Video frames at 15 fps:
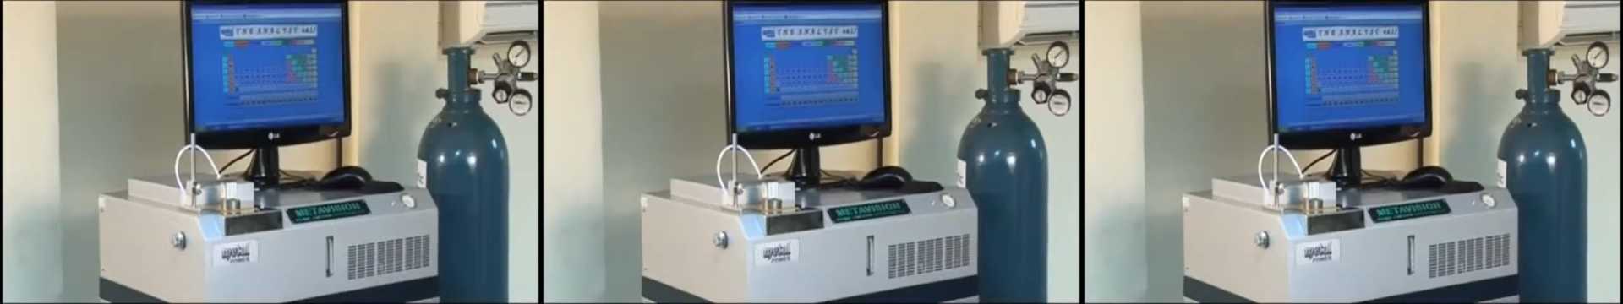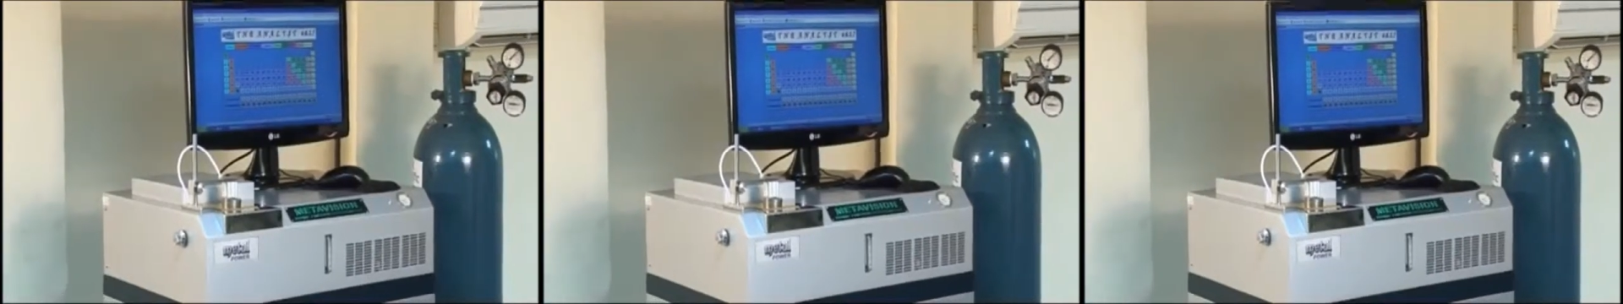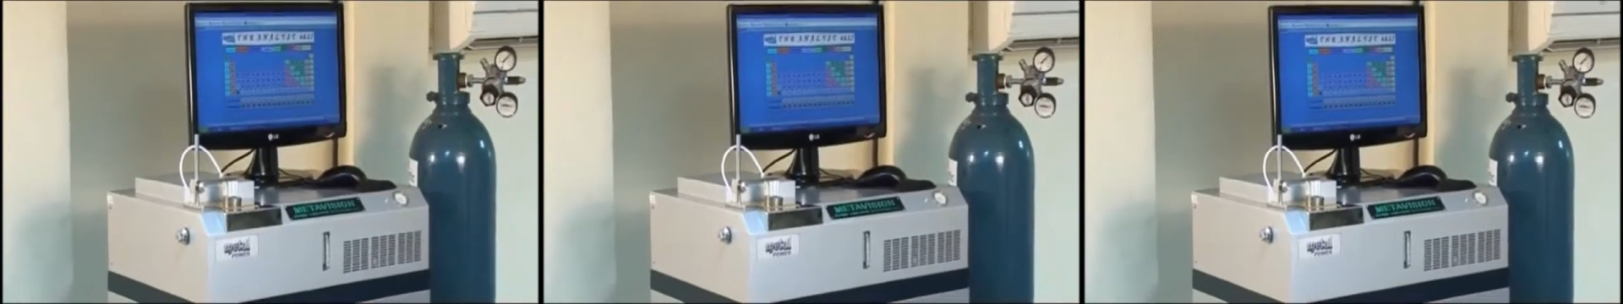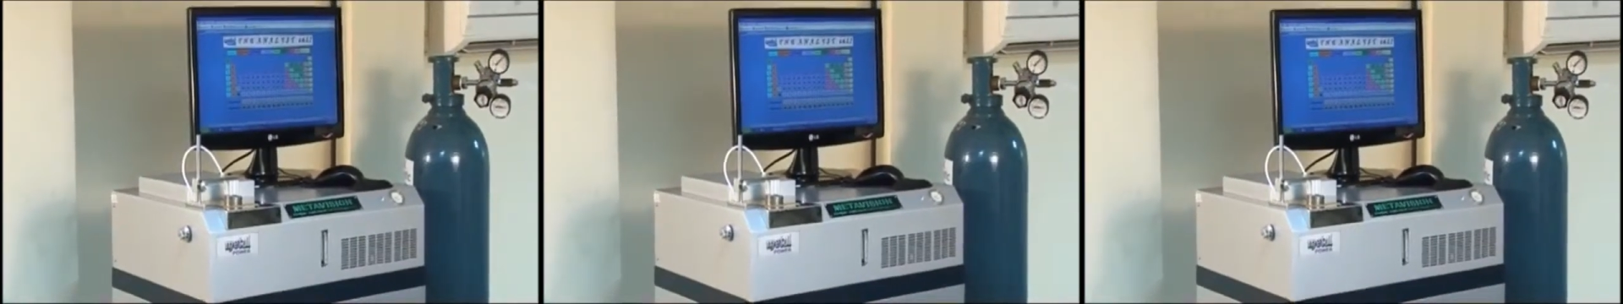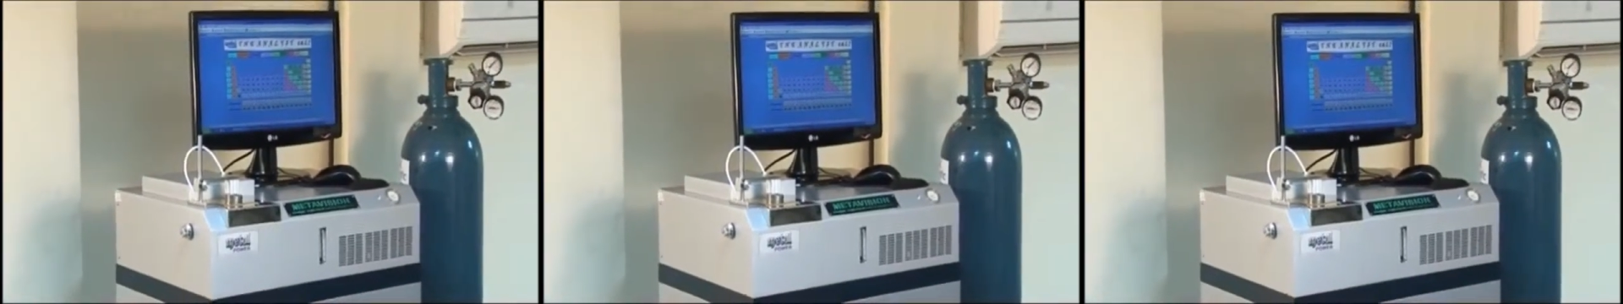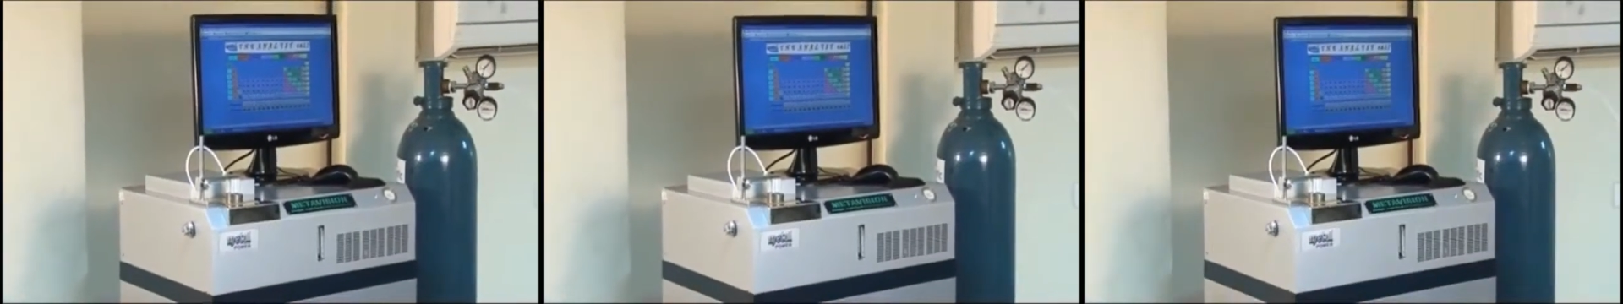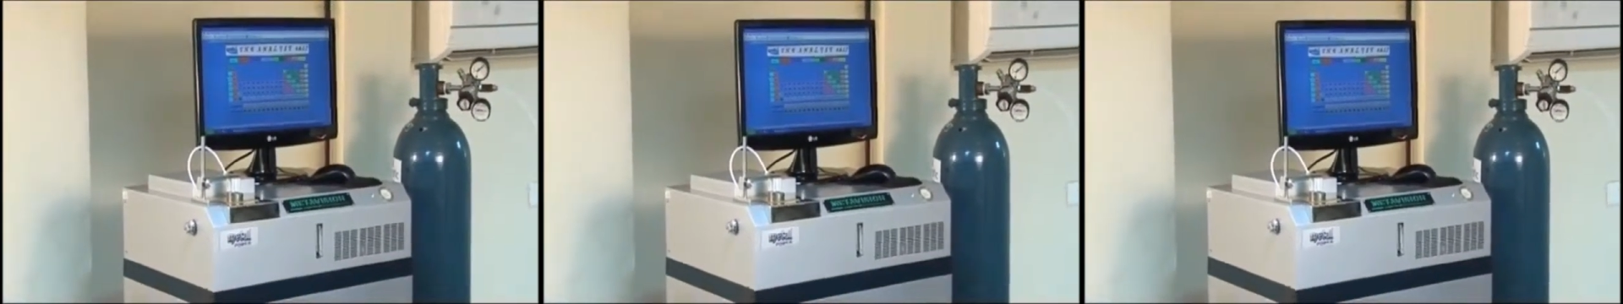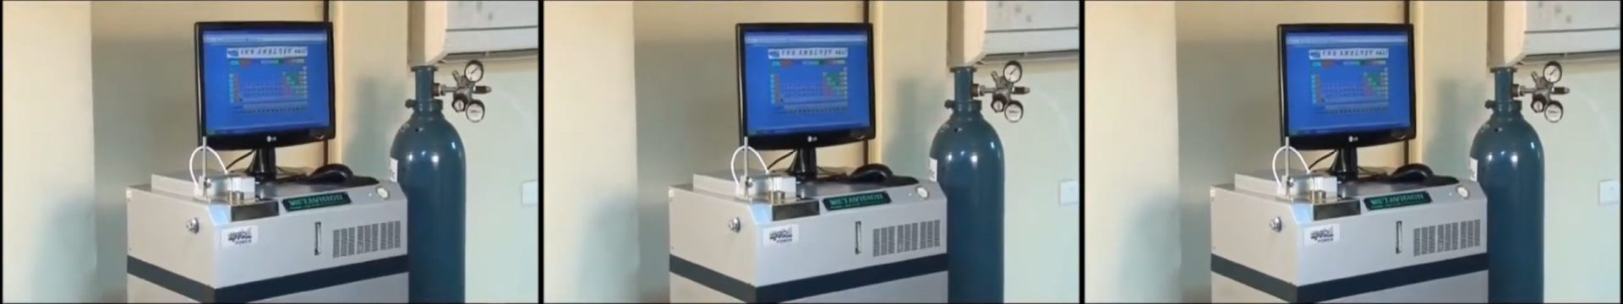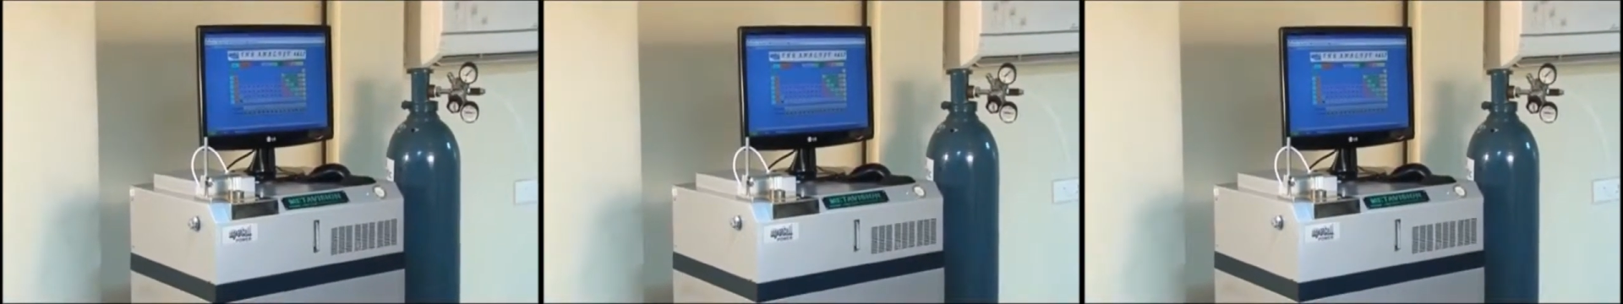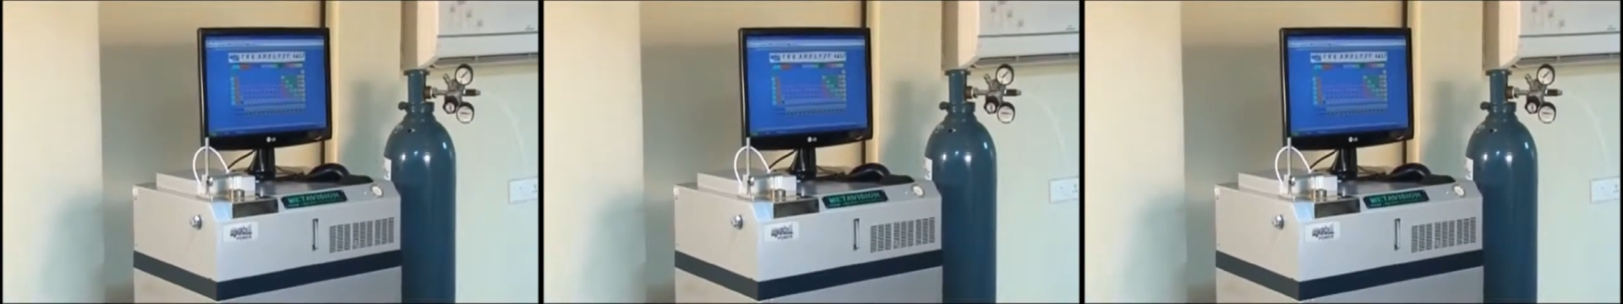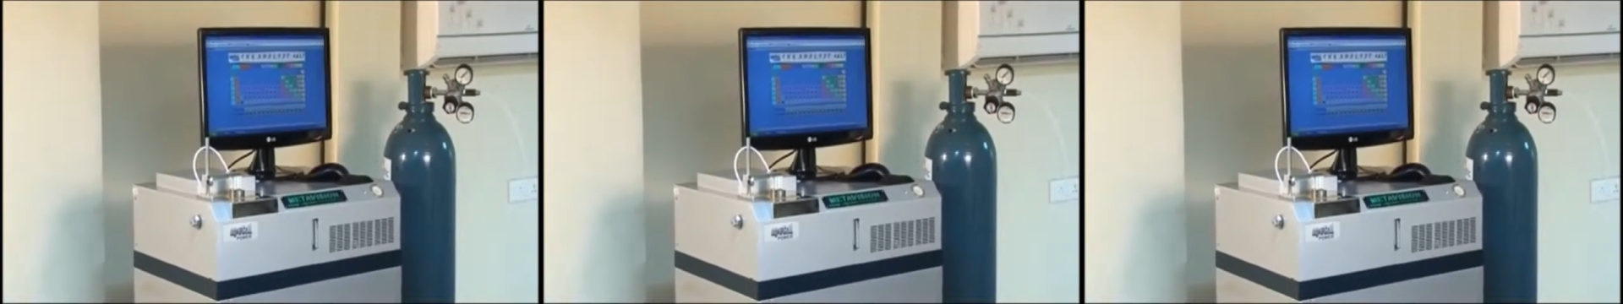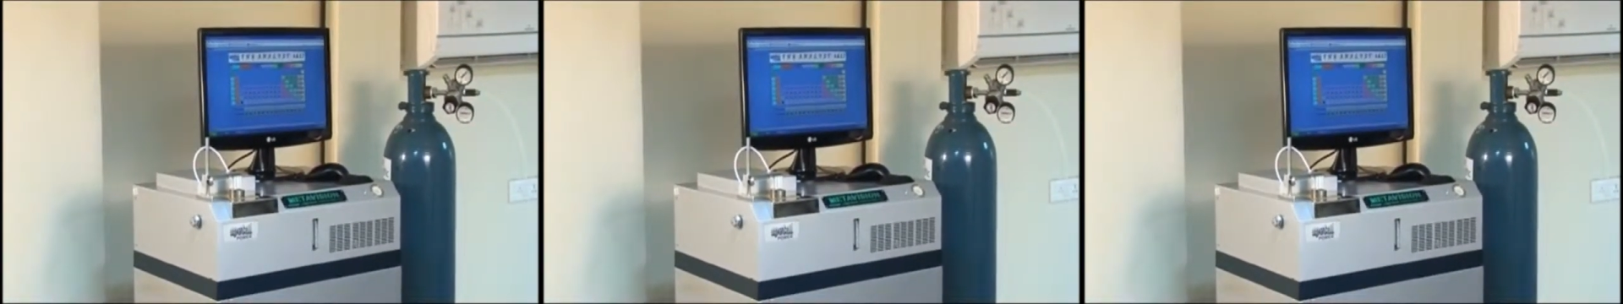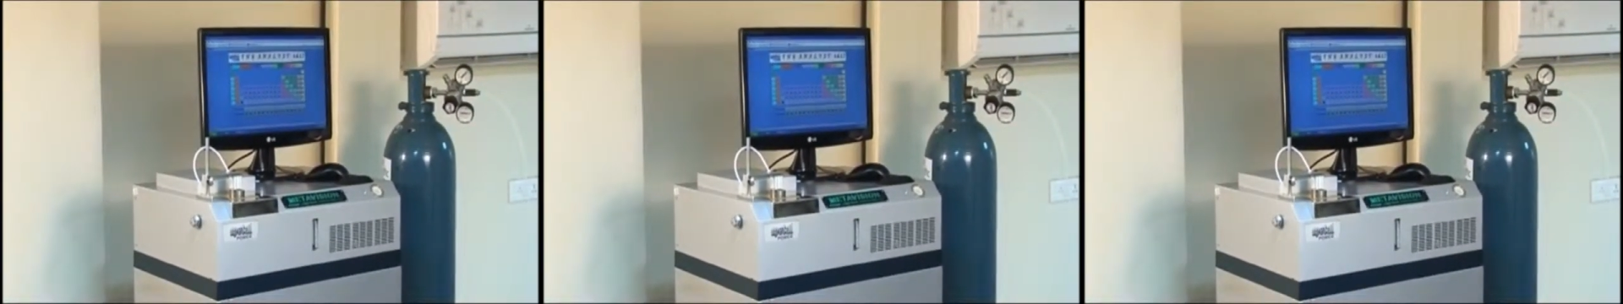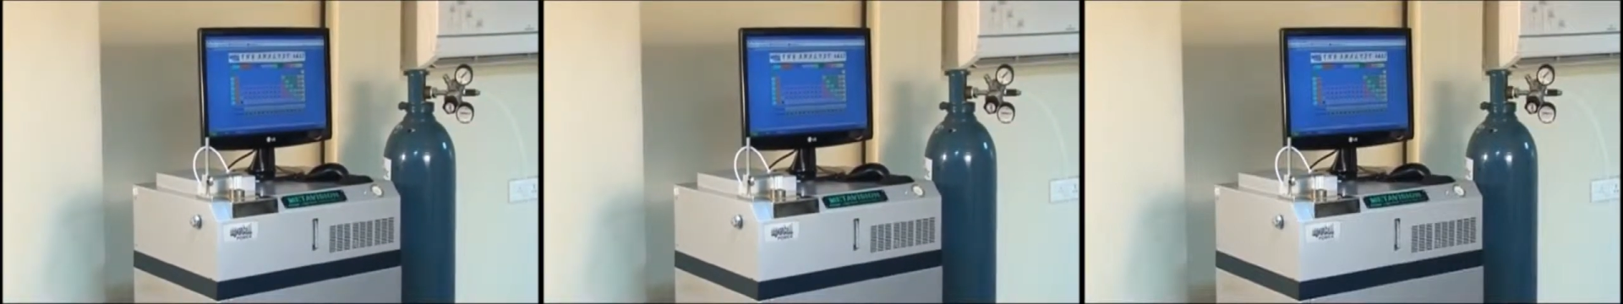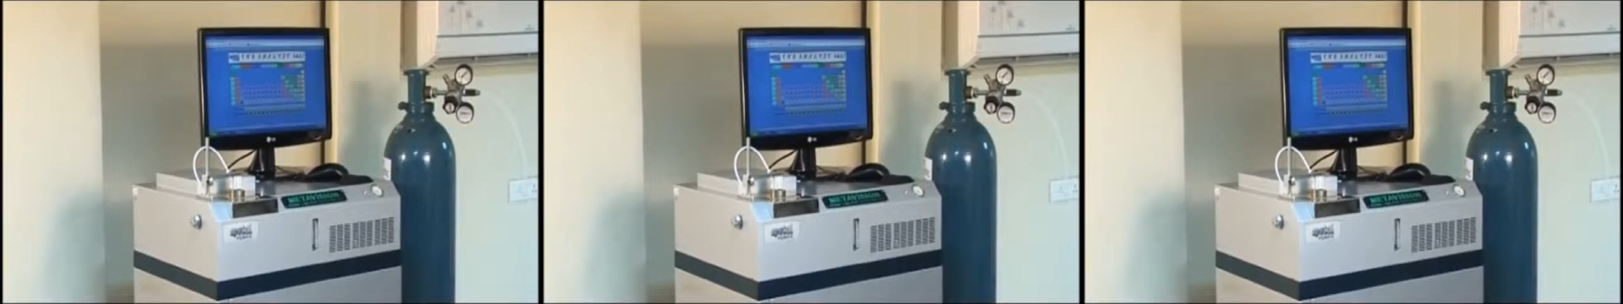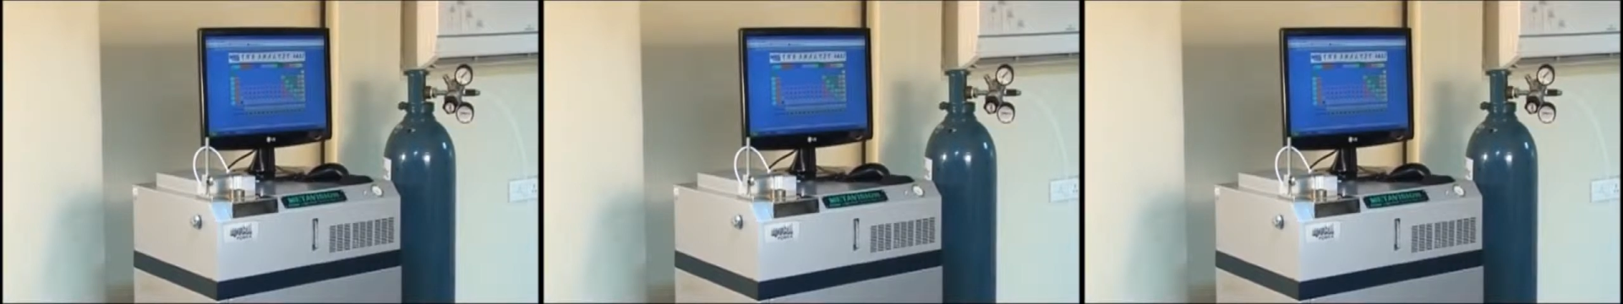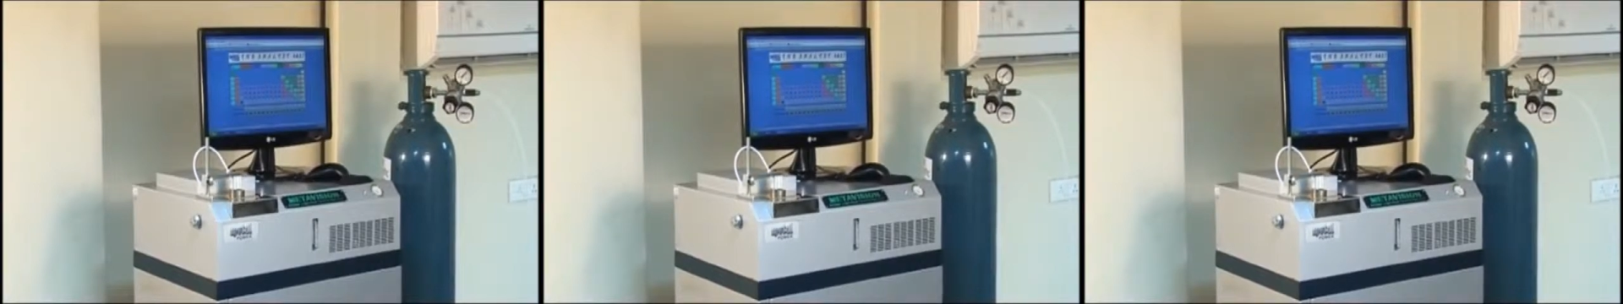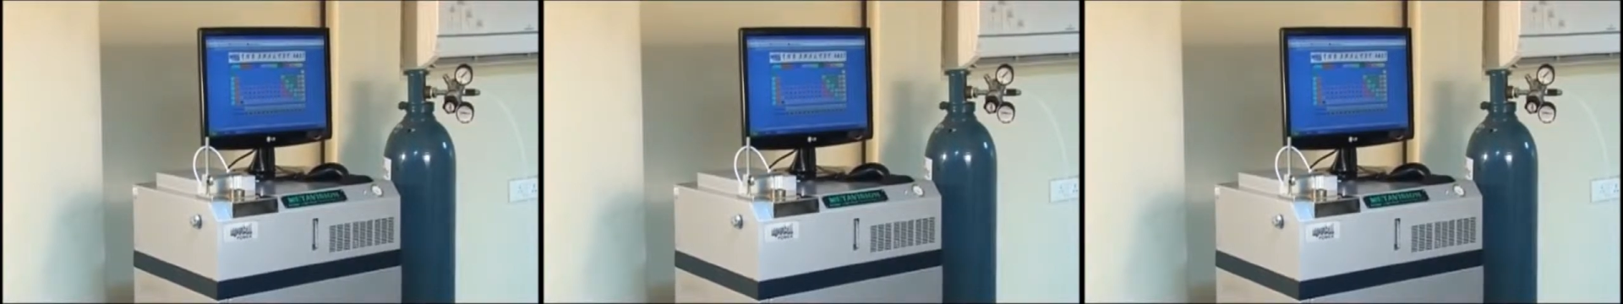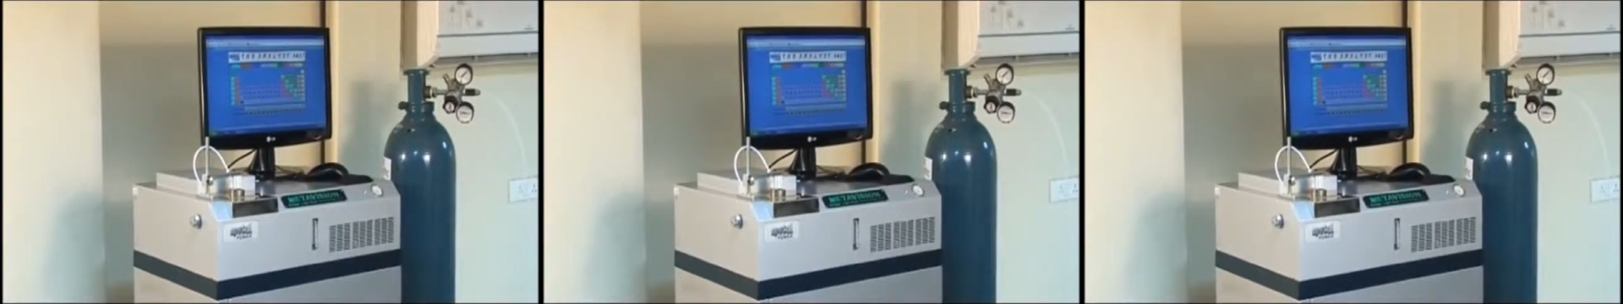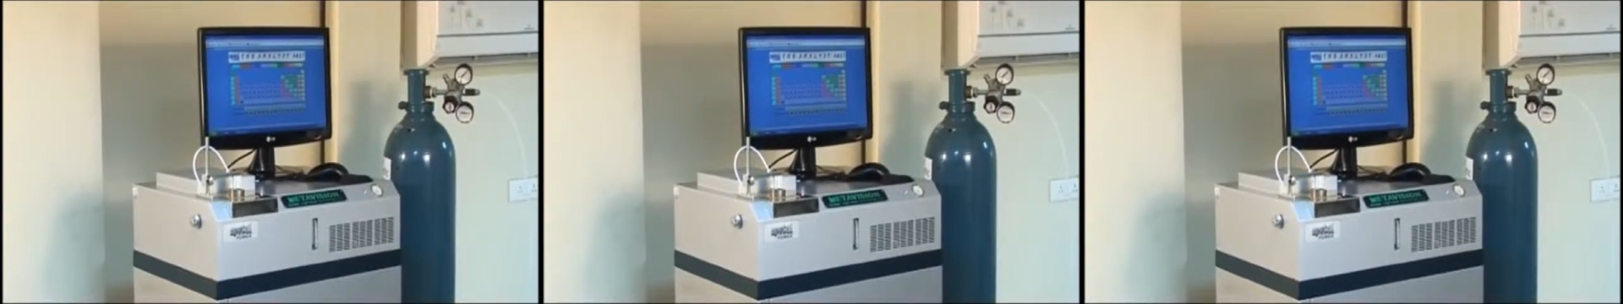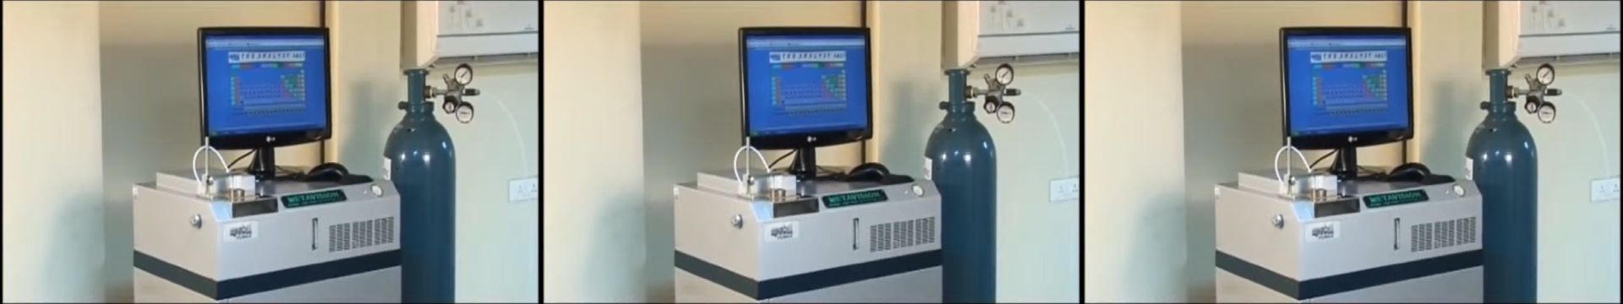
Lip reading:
[unreadable: no face in view]